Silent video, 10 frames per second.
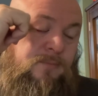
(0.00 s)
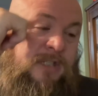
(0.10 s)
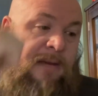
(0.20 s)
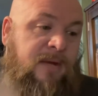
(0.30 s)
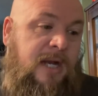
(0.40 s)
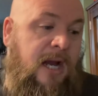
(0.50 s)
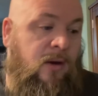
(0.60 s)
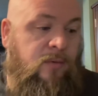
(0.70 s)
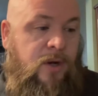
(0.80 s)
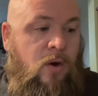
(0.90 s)
I mean, I
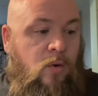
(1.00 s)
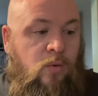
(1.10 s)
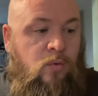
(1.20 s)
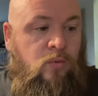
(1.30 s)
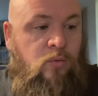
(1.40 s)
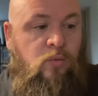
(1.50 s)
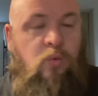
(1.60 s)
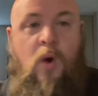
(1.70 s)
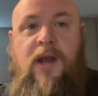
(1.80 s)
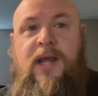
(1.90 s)
don't know
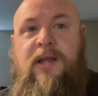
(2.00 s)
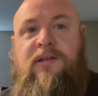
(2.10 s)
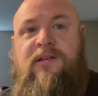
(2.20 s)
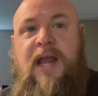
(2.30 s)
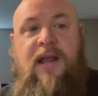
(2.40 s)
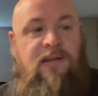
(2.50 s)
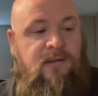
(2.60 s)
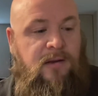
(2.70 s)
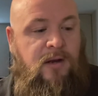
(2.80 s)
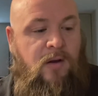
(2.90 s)
what his
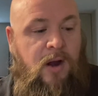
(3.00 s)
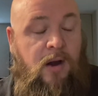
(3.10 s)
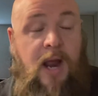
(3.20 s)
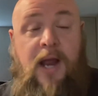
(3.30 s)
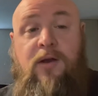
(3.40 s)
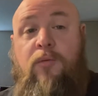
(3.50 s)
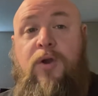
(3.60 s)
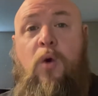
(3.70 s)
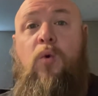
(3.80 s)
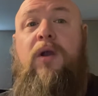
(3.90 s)
stance, you know, or I don't
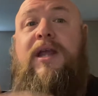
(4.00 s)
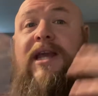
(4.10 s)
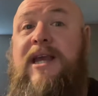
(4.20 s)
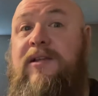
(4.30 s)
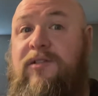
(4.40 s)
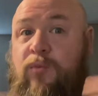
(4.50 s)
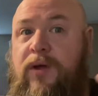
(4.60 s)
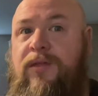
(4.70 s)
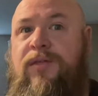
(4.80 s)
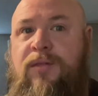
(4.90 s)
know where he is
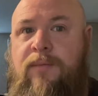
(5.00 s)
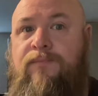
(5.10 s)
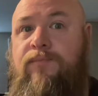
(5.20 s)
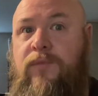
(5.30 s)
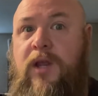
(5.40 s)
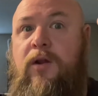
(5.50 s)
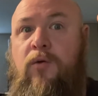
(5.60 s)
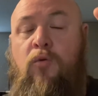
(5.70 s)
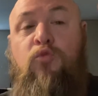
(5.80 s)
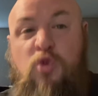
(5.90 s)
with, you
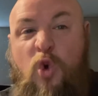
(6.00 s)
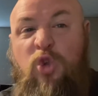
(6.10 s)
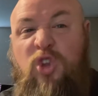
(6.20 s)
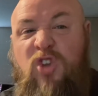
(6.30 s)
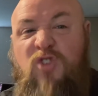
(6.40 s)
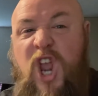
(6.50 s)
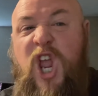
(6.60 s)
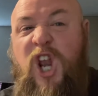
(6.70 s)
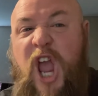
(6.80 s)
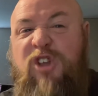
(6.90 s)
know, rules and
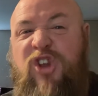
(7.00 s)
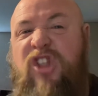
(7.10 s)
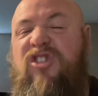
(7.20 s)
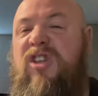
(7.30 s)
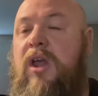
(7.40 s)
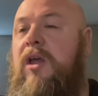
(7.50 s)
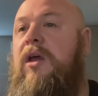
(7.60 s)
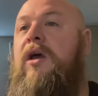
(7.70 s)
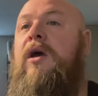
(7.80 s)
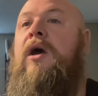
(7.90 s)
regulations.
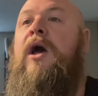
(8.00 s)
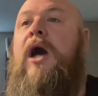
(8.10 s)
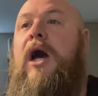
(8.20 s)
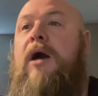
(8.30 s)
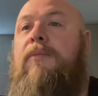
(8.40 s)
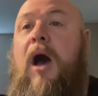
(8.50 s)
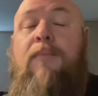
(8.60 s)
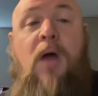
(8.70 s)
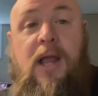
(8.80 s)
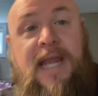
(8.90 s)
I'm
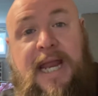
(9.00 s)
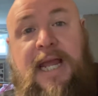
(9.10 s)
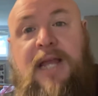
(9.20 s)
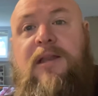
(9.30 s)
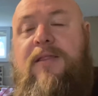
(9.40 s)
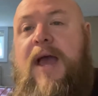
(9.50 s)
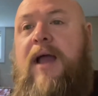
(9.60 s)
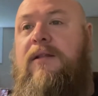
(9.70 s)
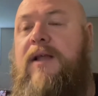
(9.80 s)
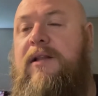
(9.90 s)
not getting into
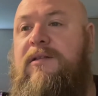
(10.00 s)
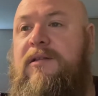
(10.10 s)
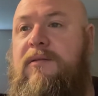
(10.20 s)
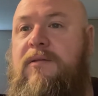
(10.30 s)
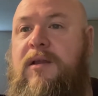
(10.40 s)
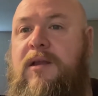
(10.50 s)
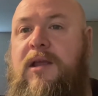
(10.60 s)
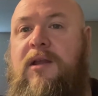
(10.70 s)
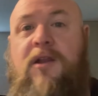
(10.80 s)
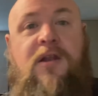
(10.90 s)
that. That's
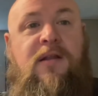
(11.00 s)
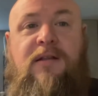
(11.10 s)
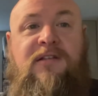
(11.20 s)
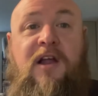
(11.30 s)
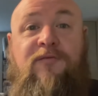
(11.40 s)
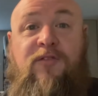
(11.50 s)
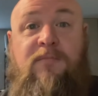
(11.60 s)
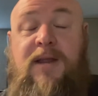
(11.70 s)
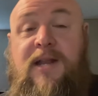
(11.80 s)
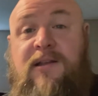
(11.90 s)
not for
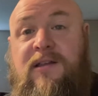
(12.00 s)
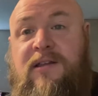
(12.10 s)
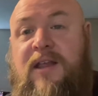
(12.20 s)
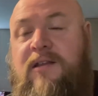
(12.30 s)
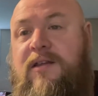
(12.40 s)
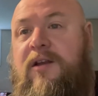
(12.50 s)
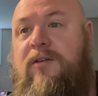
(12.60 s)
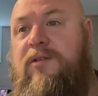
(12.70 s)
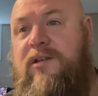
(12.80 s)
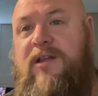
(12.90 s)
me to
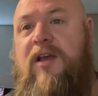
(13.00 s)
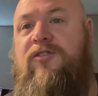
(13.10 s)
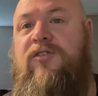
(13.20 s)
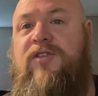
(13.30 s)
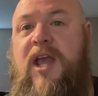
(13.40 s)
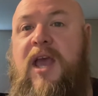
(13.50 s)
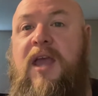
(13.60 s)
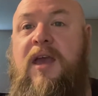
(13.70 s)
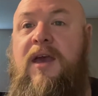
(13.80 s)
discuss or say.